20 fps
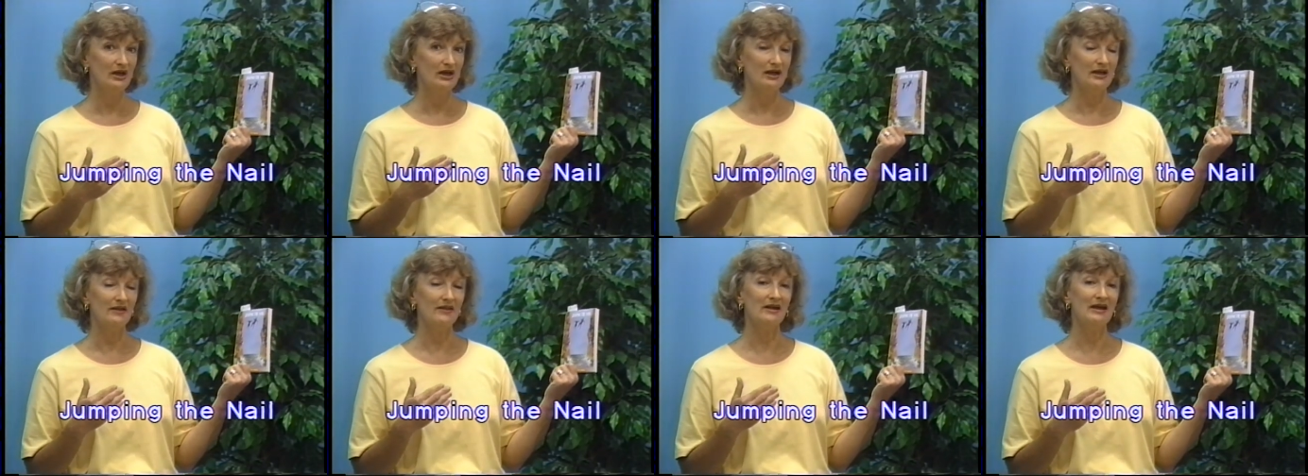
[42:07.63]

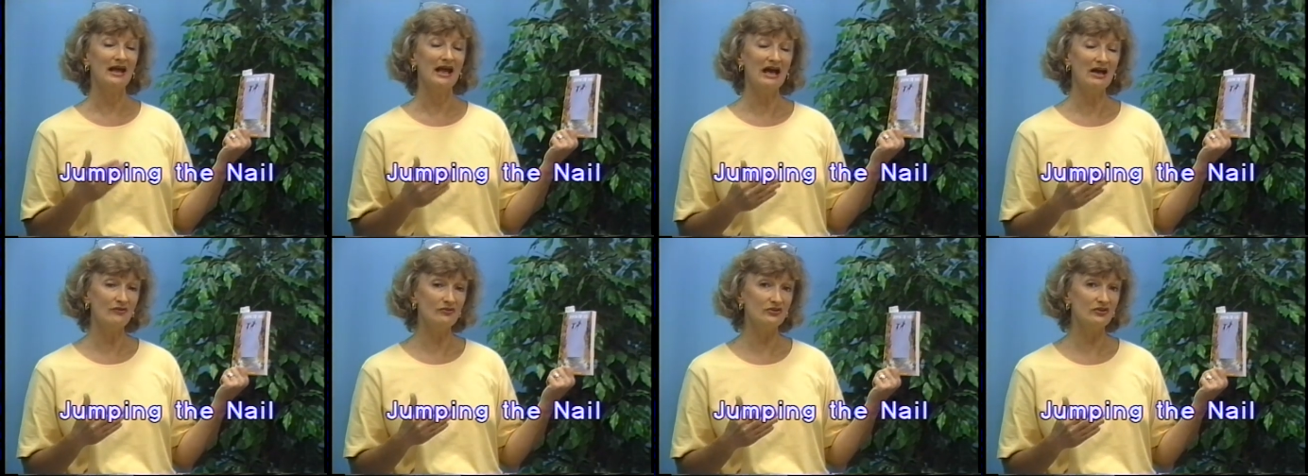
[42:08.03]
And then
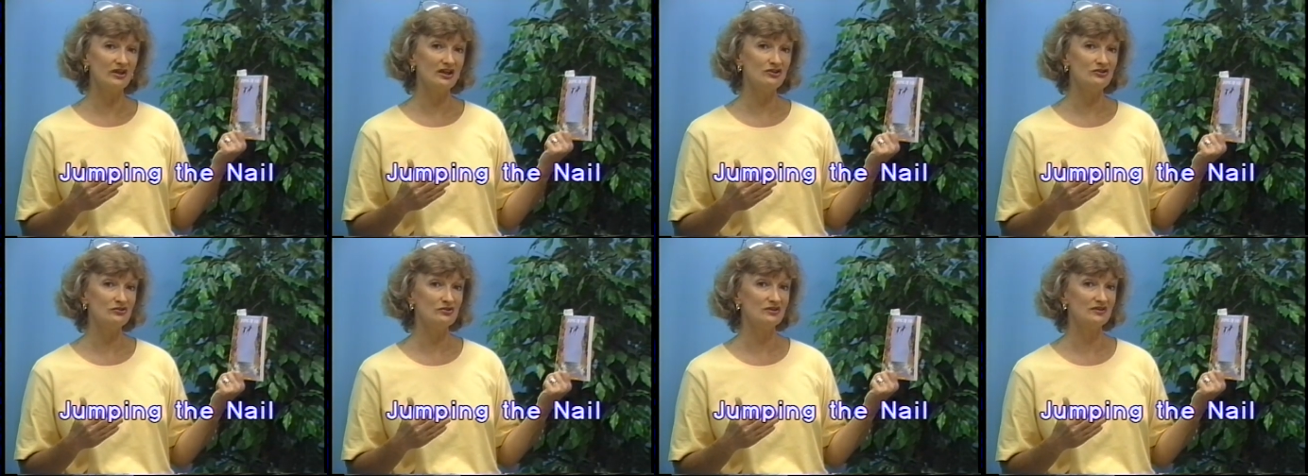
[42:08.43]
after
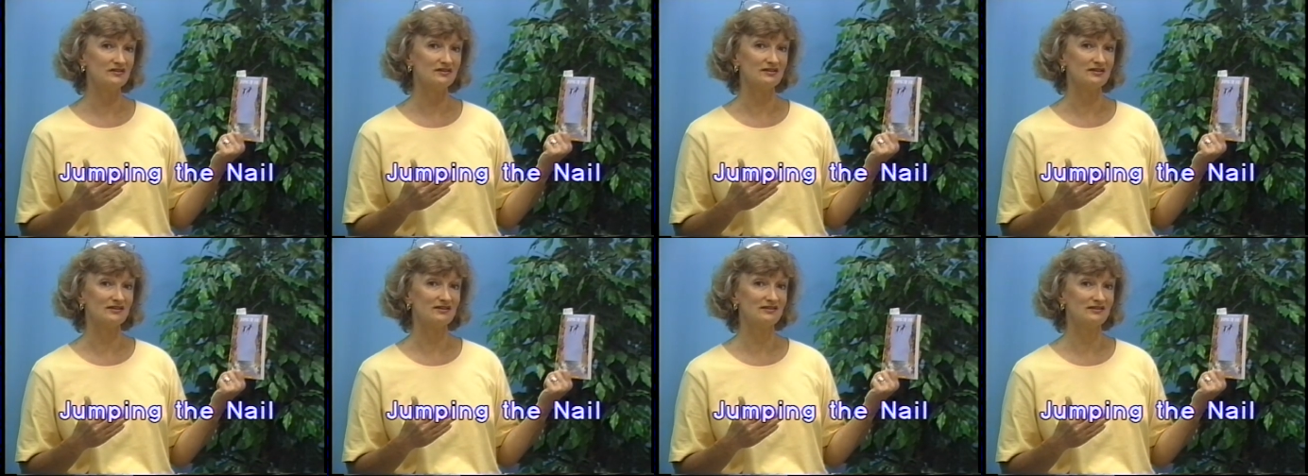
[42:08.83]
they do it
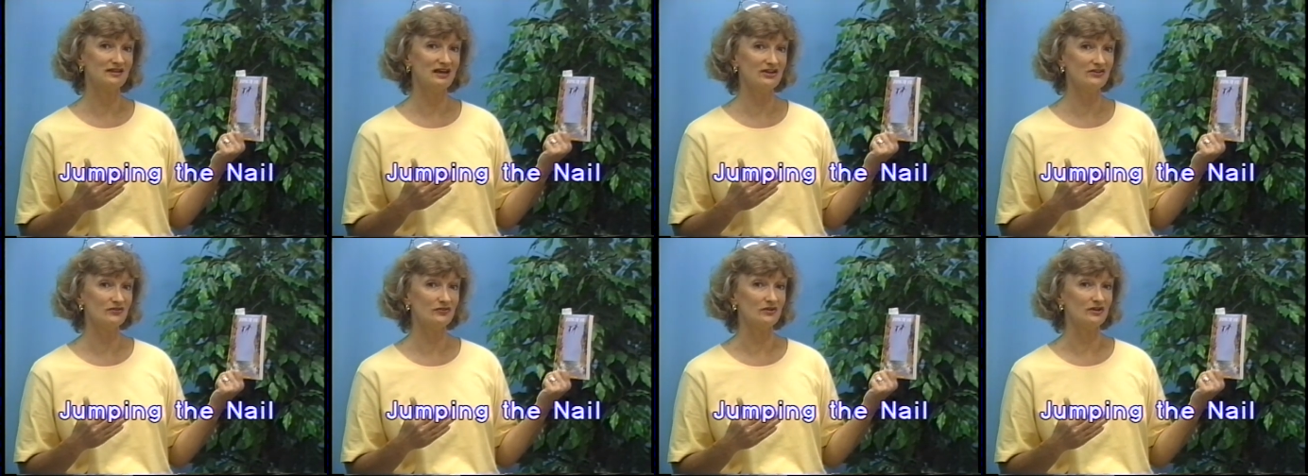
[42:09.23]

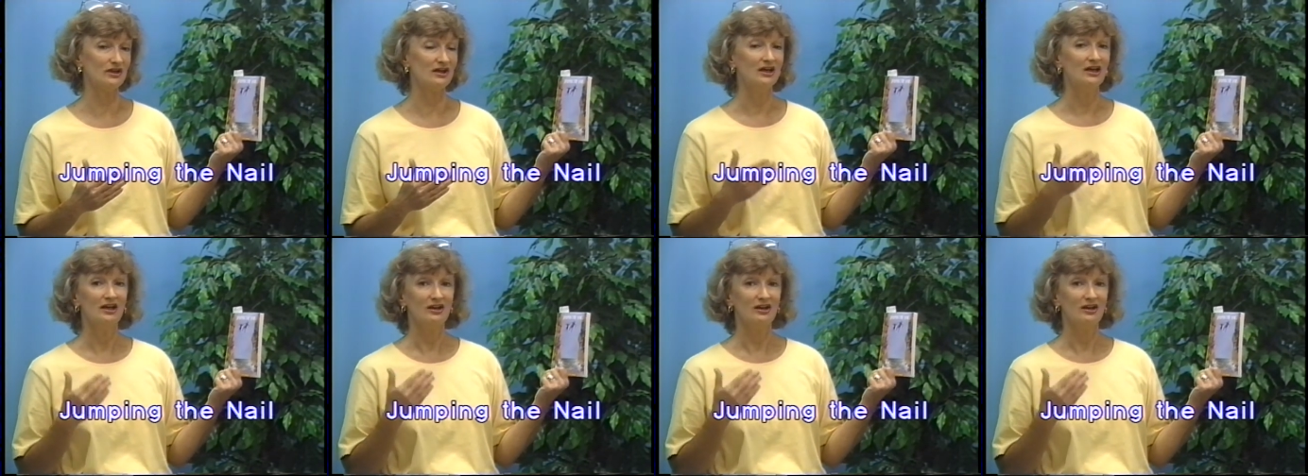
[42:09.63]
successfully,